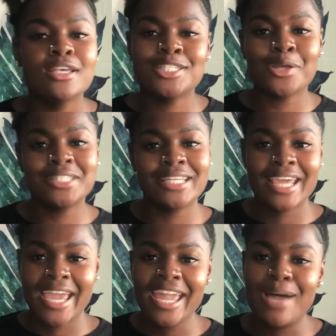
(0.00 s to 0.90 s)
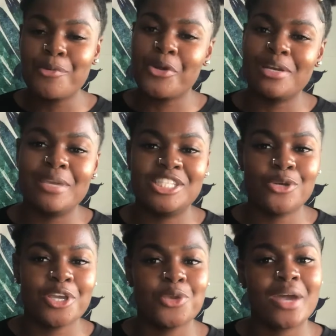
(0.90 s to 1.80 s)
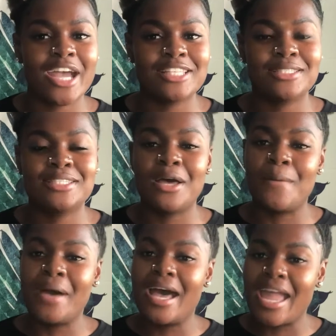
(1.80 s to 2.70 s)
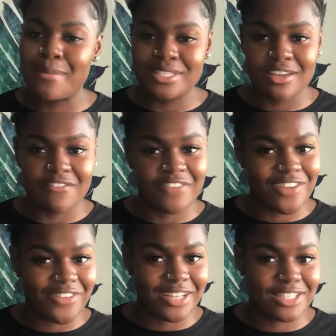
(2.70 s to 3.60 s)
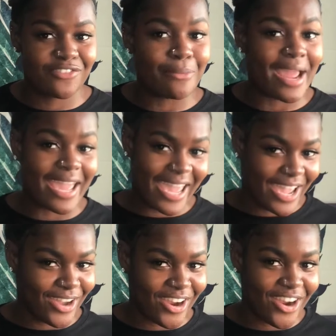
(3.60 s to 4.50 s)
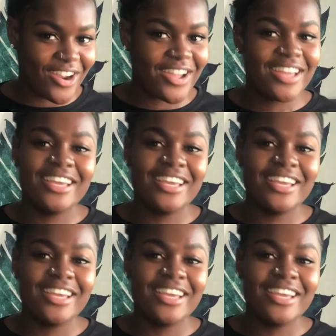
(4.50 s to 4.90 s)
So today I'm going to be showing you guys some Amazon favorites for my hair.